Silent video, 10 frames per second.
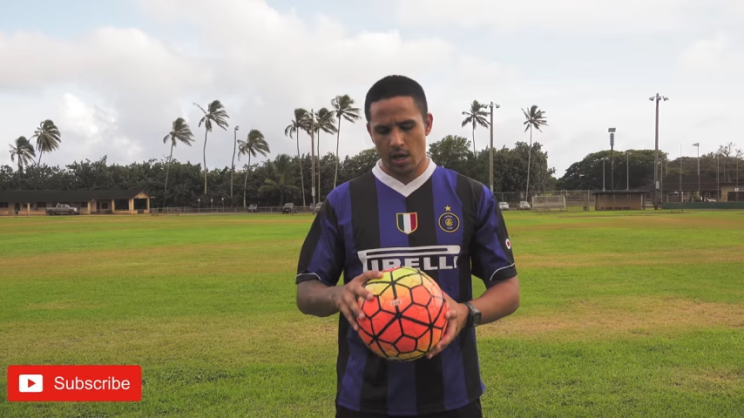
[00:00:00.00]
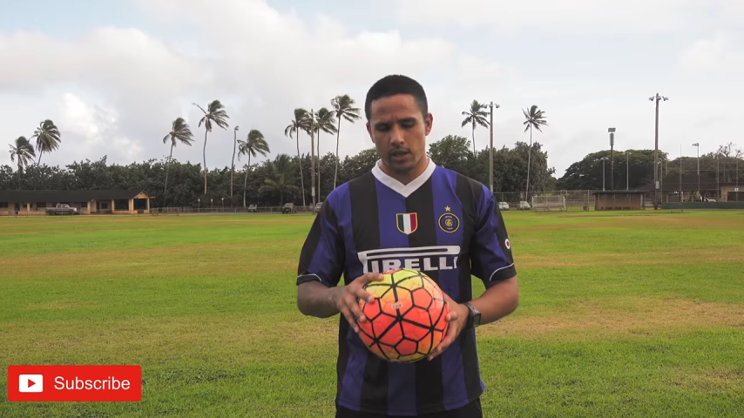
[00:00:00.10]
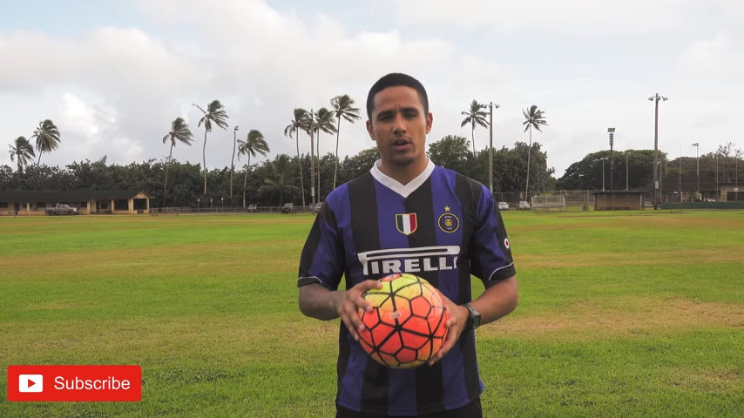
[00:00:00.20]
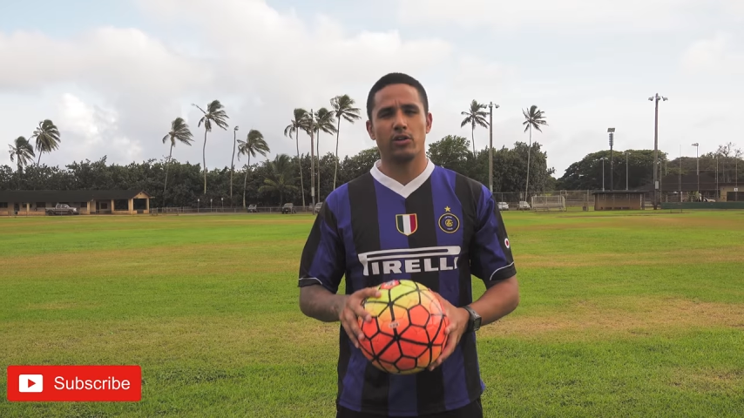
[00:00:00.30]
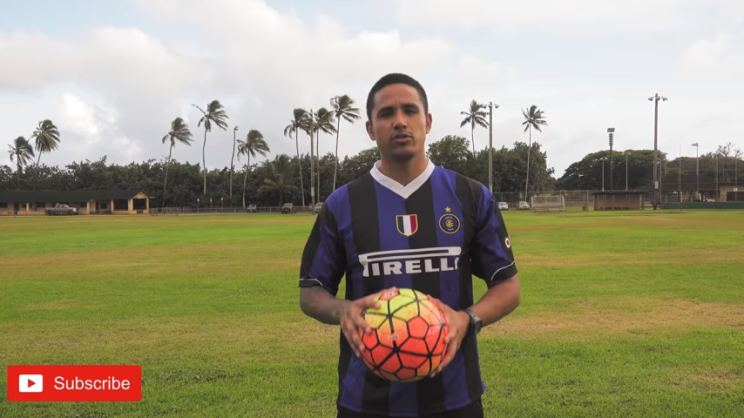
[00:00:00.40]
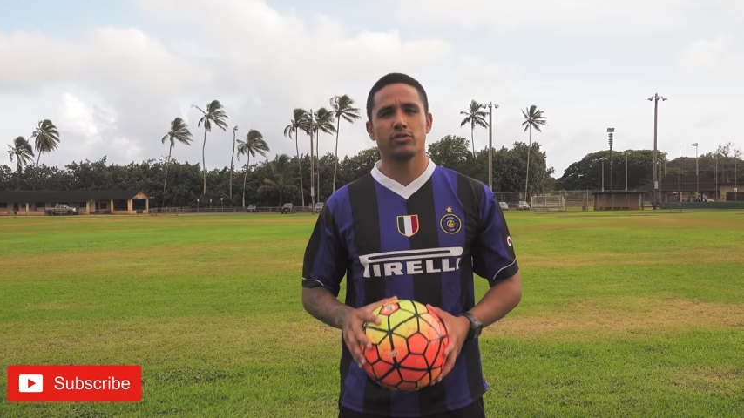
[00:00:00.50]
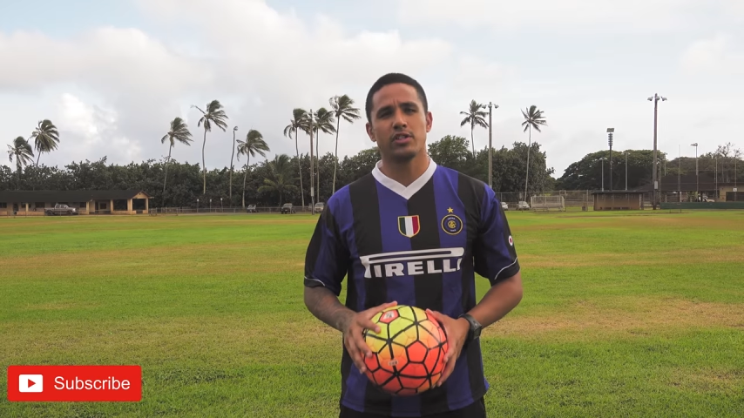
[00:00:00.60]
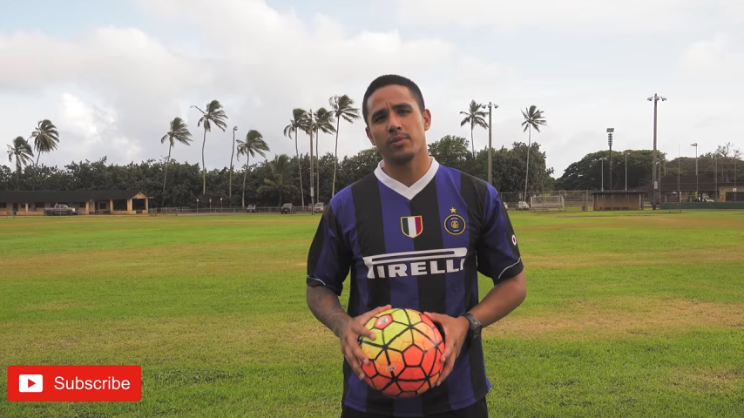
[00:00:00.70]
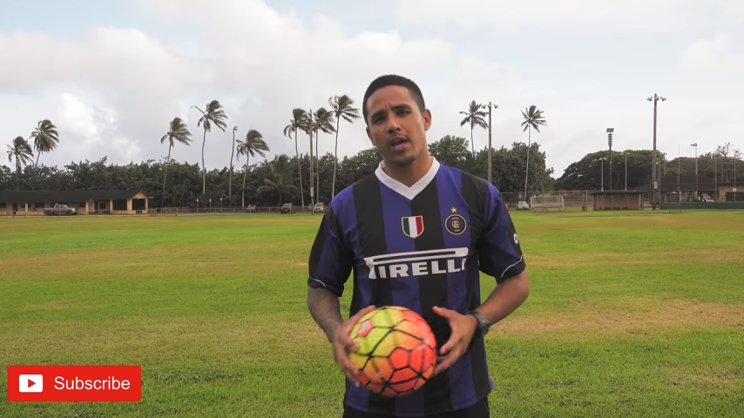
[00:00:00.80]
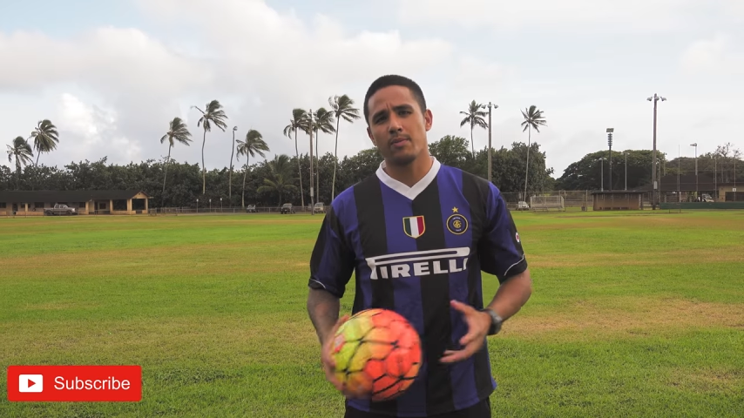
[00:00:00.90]
and then also
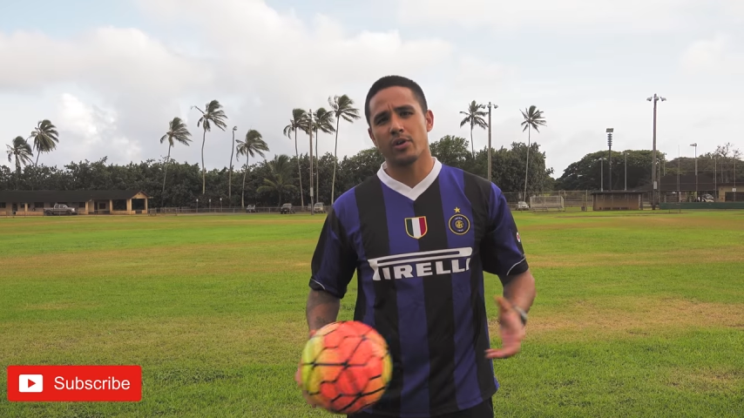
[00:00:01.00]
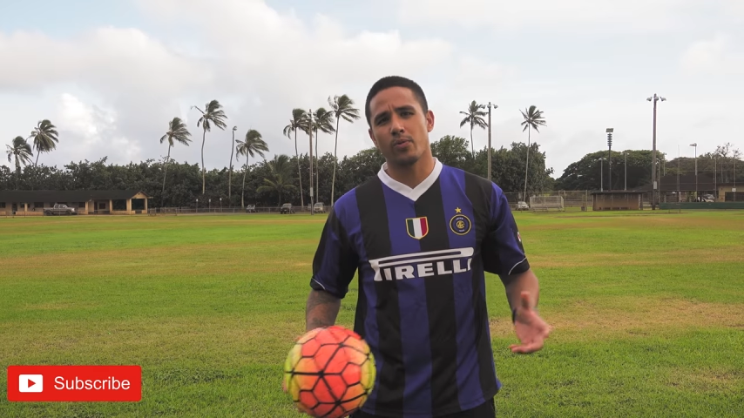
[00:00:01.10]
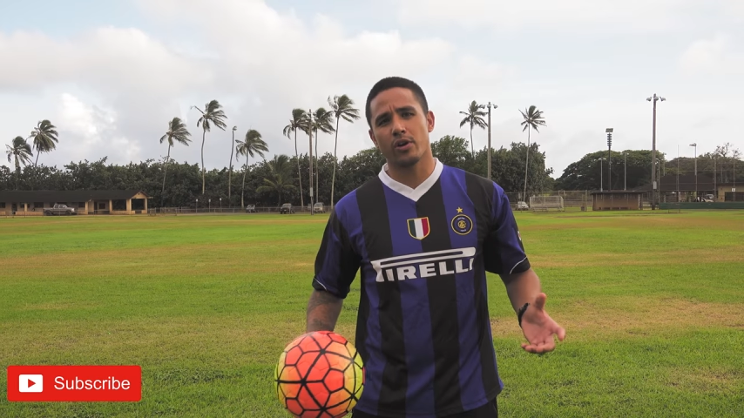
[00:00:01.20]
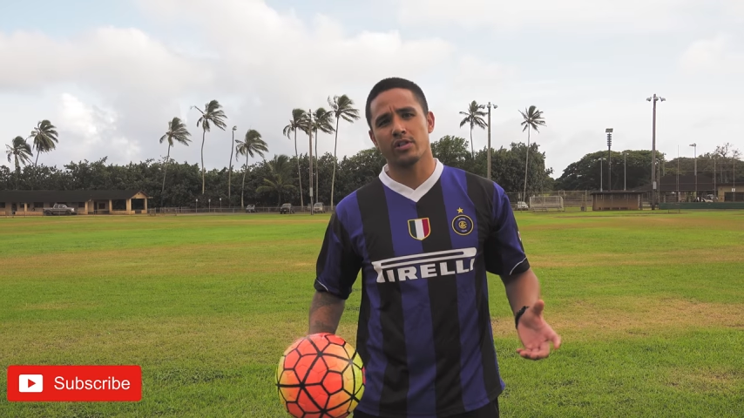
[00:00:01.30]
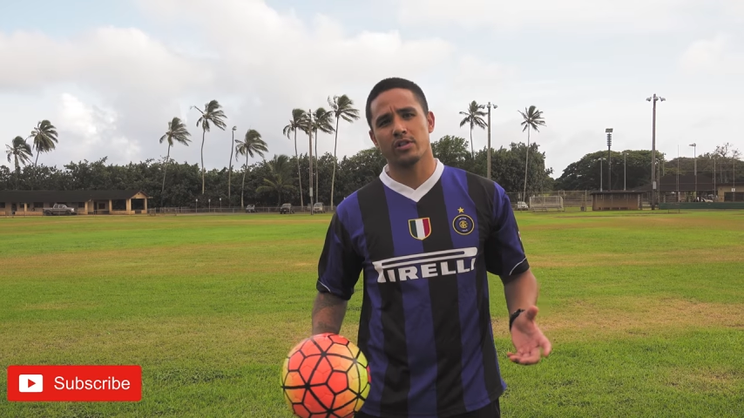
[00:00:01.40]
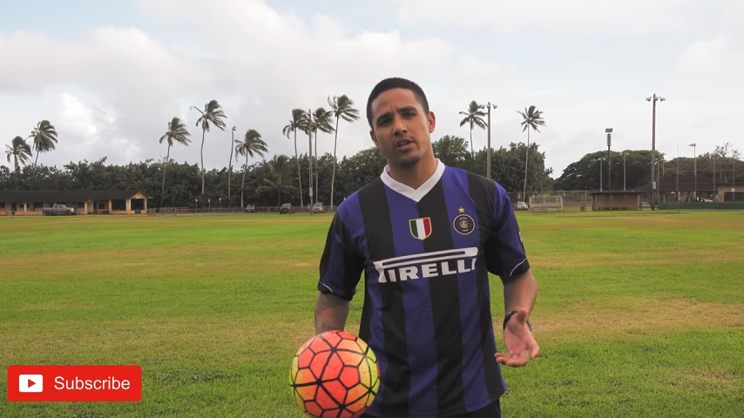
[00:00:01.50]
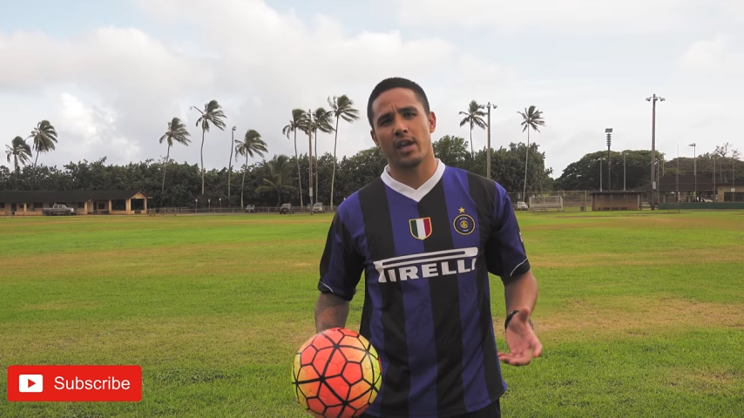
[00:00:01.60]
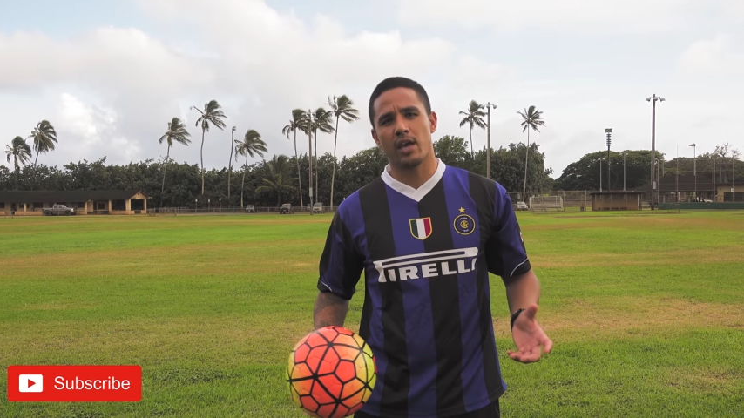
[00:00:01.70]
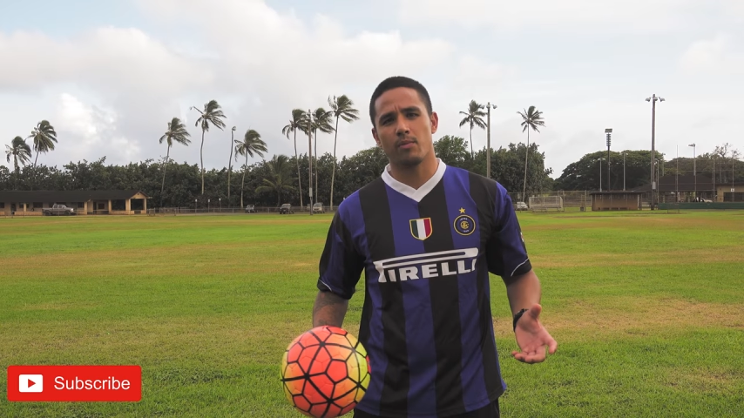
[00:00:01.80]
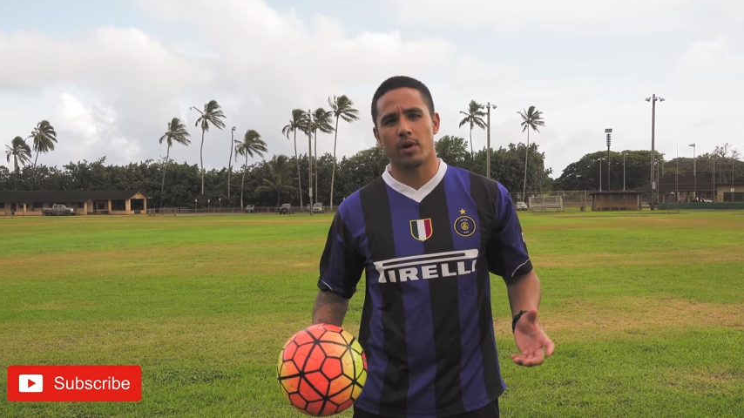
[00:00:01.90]
sometimes it works in the game.